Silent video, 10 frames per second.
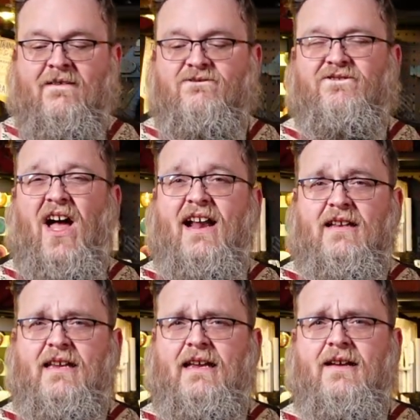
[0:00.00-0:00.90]

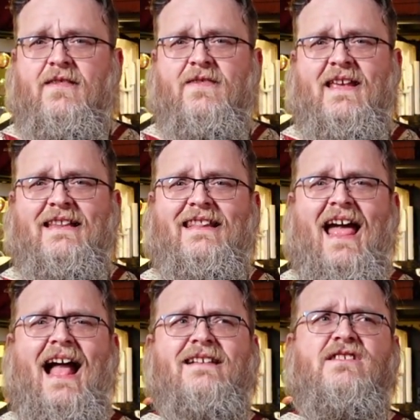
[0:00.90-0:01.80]
Finally, the
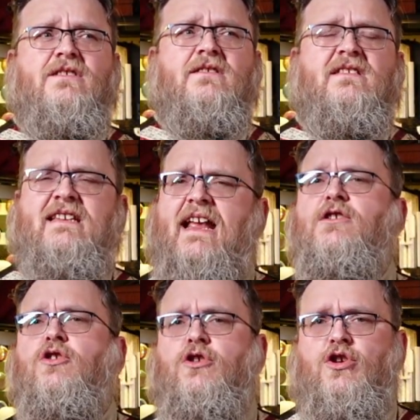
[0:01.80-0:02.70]
last standard